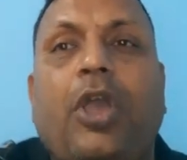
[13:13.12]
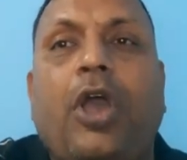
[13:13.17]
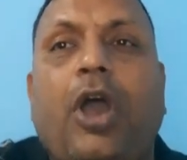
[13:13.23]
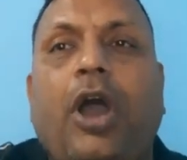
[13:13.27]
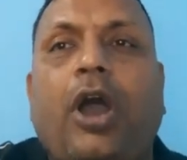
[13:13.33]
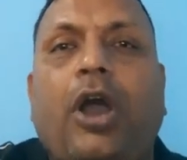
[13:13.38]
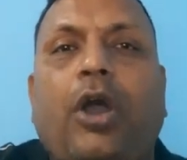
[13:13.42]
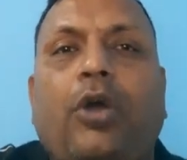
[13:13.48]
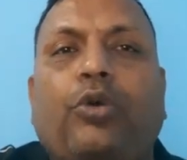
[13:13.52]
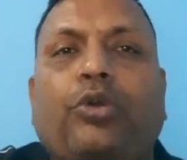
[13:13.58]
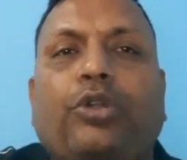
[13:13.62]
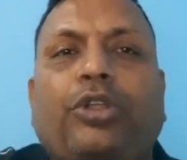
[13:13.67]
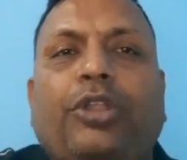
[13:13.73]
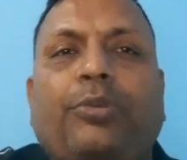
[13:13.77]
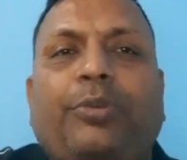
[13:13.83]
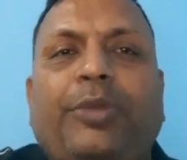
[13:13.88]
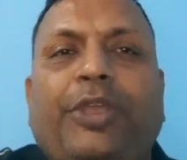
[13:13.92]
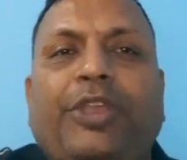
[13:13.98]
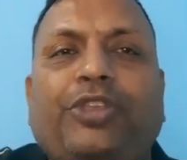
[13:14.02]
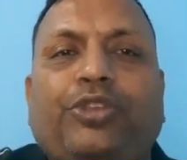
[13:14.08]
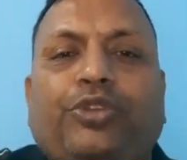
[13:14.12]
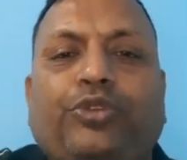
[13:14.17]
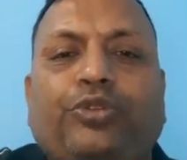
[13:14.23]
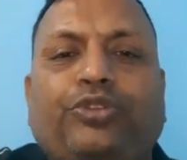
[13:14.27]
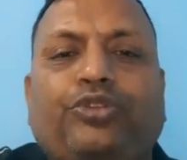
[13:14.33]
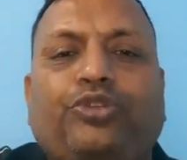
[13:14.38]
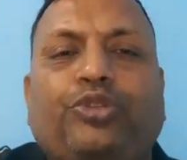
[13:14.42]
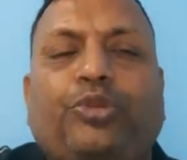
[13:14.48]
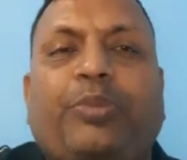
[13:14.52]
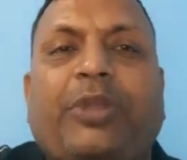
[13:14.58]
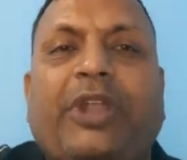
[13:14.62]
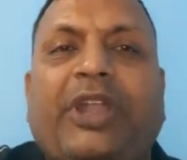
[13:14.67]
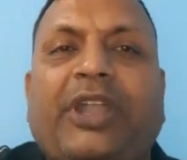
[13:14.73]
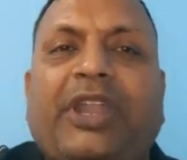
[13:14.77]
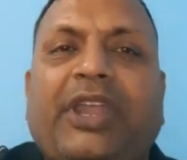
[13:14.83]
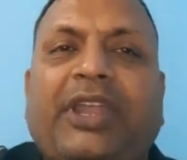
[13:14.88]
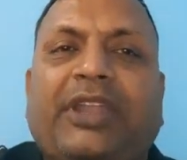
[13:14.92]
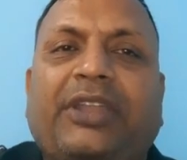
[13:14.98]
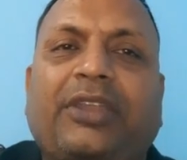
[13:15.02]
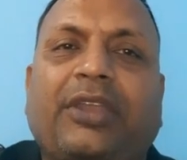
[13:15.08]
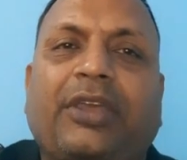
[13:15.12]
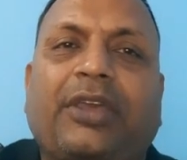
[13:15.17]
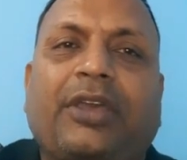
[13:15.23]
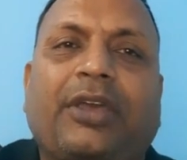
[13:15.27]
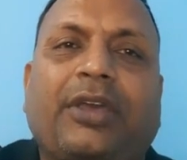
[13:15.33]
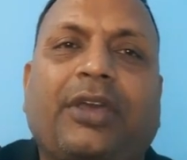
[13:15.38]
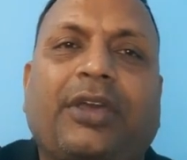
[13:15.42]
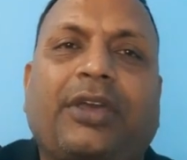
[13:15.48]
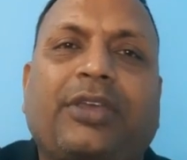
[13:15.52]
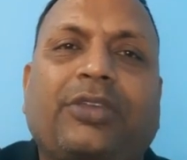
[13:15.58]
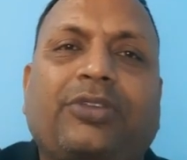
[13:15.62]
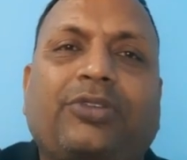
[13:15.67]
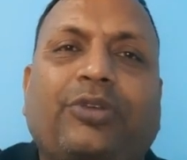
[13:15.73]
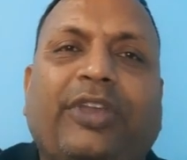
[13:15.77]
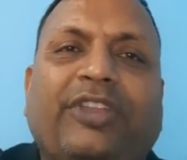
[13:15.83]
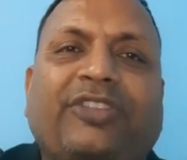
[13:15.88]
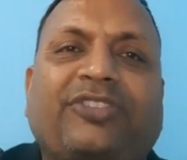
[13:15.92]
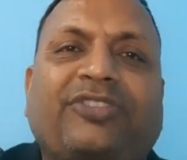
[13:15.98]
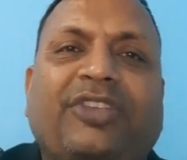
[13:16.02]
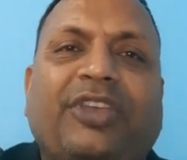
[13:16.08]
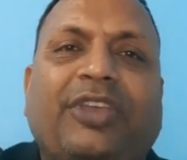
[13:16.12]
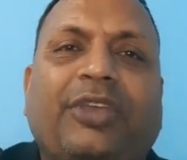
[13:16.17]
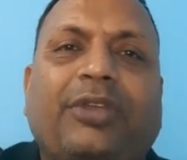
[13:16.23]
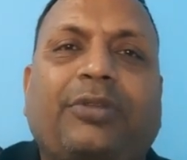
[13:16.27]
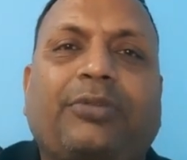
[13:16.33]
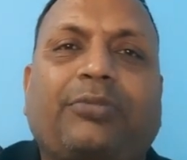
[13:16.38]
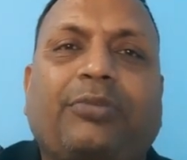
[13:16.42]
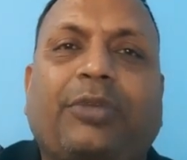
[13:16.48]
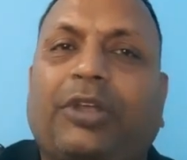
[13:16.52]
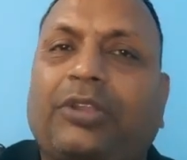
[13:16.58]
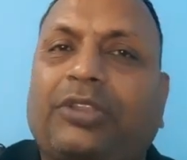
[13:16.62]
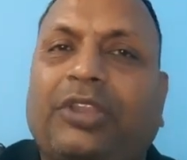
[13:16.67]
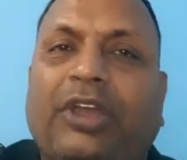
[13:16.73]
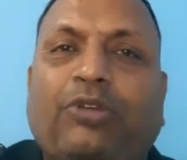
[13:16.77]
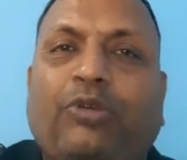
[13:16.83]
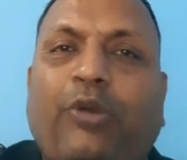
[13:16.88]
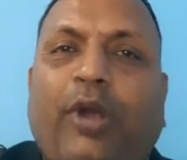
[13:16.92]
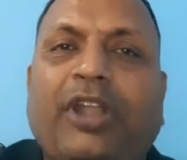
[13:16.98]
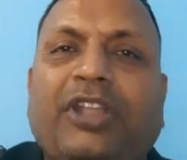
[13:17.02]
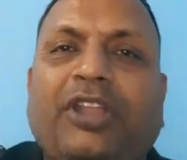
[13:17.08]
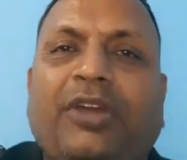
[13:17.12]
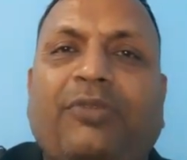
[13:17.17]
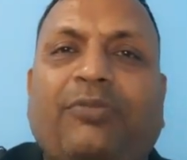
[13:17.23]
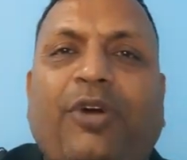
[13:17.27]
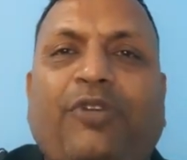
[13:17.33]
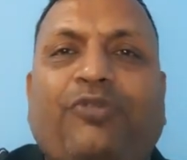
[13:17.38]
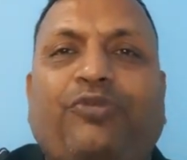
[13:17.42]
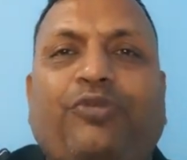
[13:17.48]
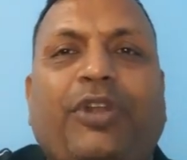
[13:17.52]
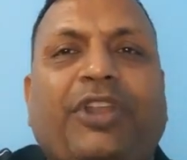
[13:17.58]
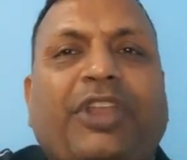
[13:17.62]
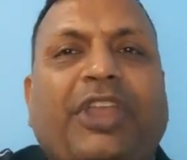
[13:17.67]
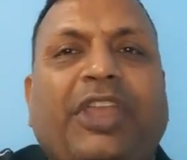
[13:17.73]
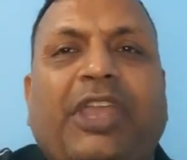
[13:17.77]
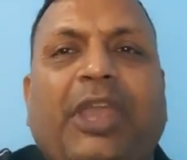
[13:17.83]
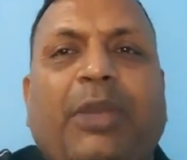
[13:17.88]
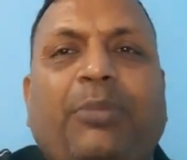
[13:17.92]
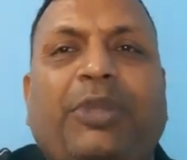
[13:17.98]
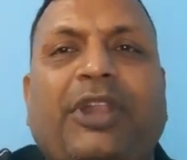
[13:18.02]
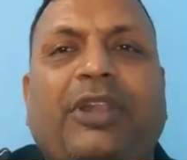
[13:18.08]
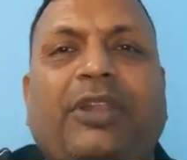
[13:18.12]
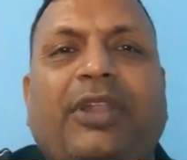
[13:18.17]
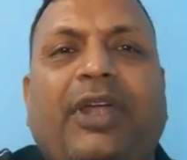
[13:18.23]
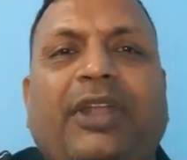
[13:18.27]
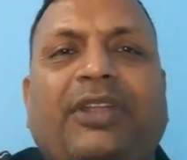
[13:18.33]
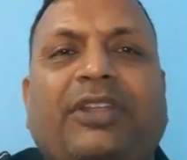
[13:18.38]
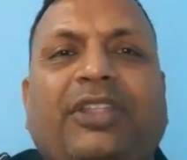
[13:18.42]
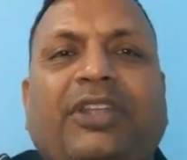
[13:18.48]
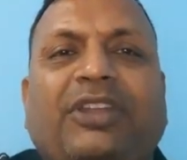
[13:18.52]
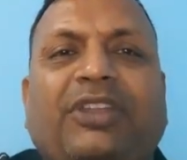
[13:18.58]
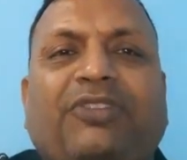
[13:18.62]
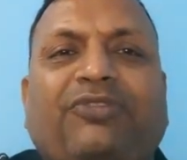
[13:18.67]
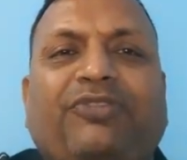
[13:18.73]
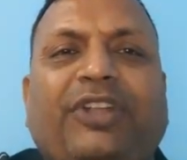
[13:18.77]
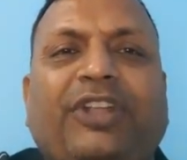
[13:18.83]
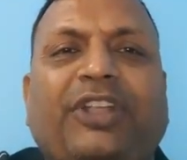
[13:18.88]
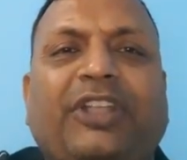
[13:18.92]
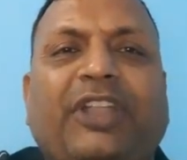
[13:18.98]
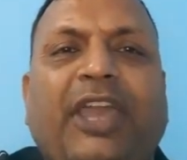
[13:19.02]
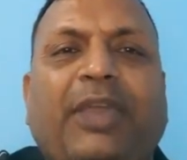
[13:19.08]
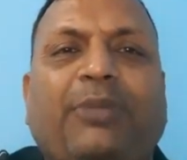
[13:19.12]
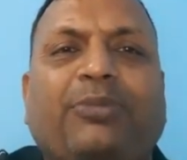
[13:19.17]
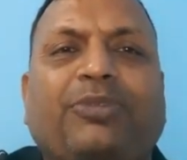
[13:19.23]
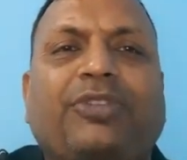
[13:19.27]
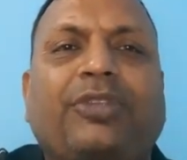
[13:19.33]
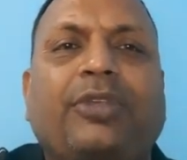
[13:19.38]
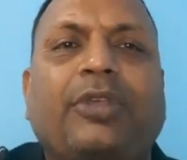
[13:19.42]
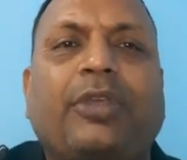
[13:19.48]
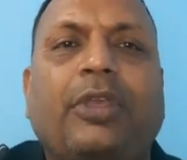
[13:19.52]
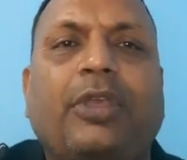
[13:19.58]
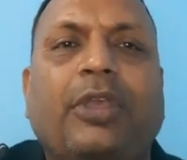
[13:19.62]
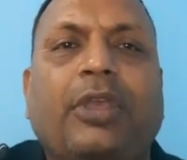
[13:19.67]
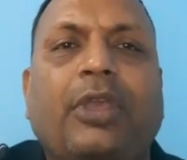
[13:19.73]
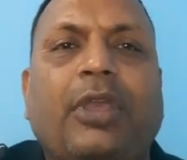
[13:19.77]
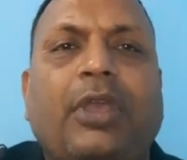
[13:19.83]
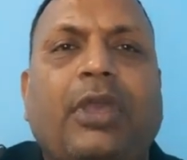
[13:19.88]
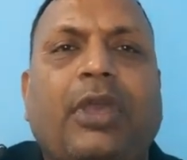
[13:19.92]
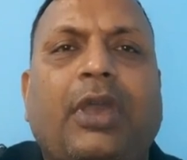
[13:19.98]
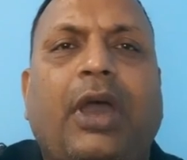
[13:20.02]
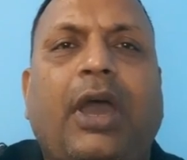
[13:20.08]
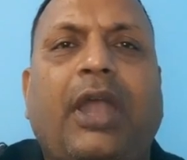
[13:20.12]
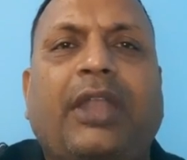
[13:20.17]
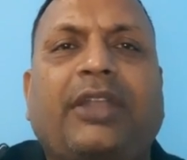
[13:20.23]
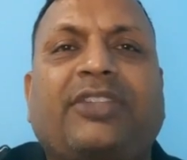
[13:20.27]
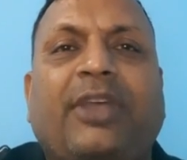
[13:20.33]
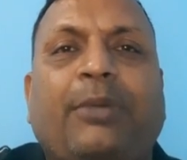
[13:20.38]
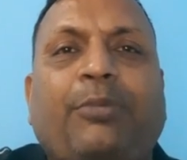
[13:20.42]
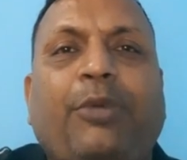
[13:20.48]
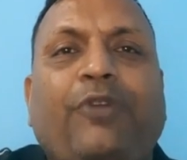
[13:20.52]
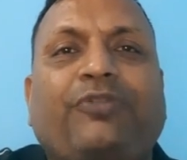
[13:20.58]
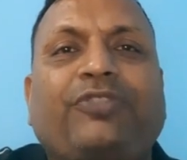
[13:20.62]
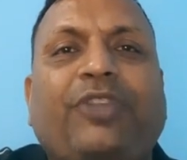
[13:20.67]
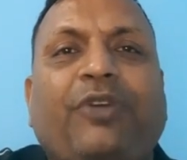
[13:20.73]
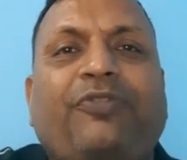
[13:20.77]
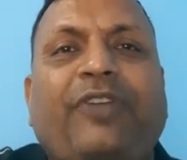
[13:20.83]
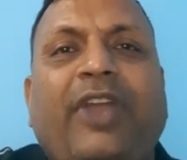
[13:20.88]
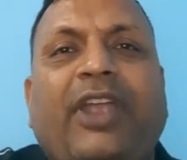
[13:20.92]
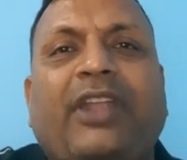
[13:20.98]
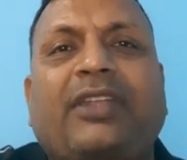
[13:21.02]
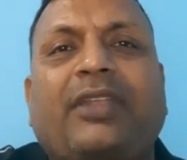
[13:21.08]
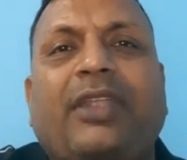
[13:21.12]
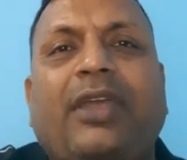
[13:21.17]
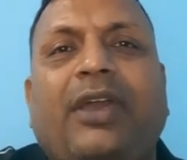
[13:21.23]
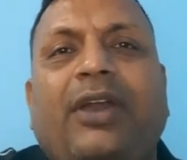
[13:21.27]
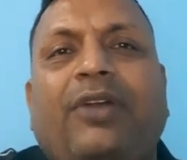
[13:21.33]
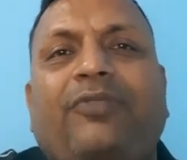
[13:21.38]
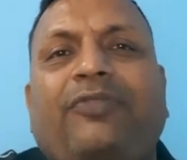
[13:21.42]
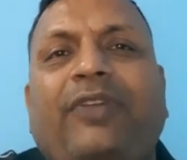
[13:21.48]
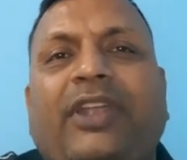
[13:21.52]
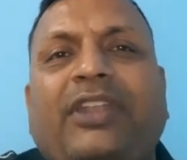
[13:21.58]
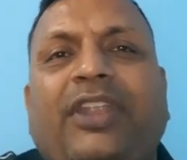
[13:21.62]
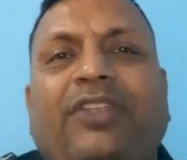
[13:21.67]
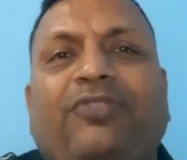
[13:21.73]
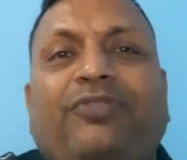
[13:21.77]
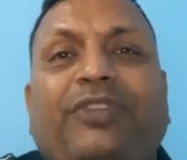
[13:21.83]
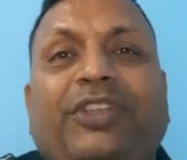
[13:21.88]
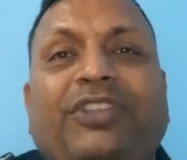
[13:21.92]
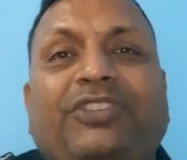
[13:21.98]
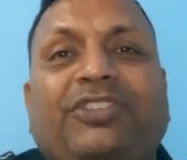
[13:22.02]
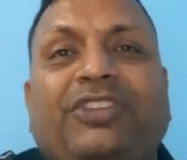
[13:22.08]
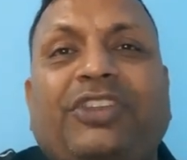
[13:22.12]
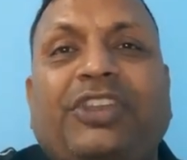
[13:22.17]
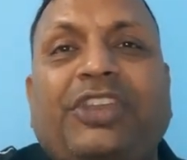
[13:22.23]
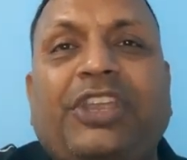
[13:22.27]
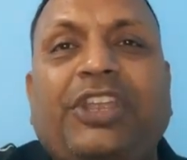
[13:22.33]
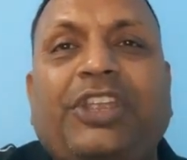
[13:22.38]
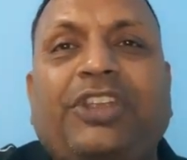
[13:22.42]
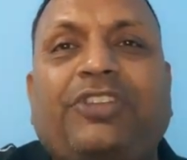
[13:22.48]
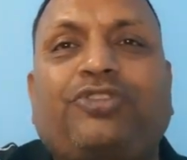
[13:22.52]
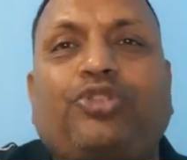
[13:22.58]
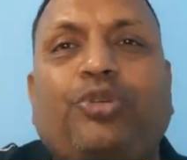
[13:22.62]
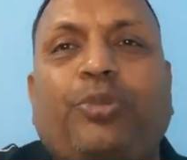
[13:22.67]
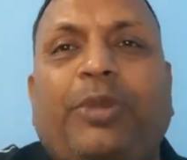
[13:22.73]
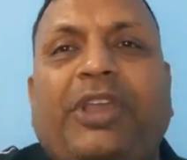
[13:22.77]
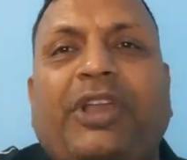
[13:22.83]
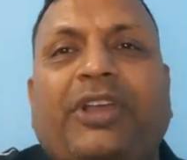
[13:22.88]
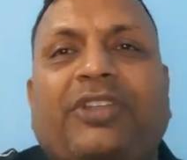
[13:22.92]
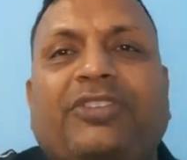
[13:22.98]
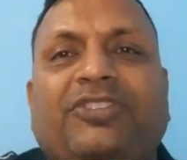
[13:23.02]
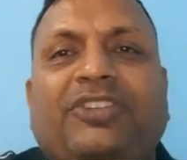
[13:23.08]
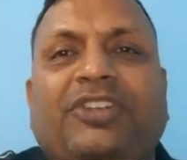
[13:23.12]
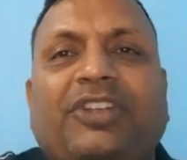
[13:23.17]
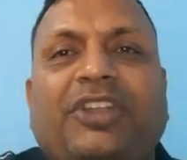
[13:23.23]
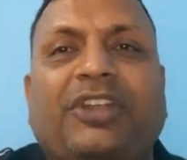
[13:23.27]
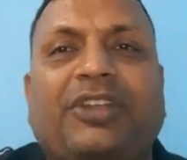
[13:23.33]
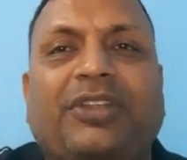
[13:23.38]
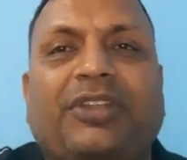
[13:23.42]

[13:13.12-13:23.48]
would be used to predict, you can say, the quantum of working capital at the different times. And some of the fact, factors which needs to be considered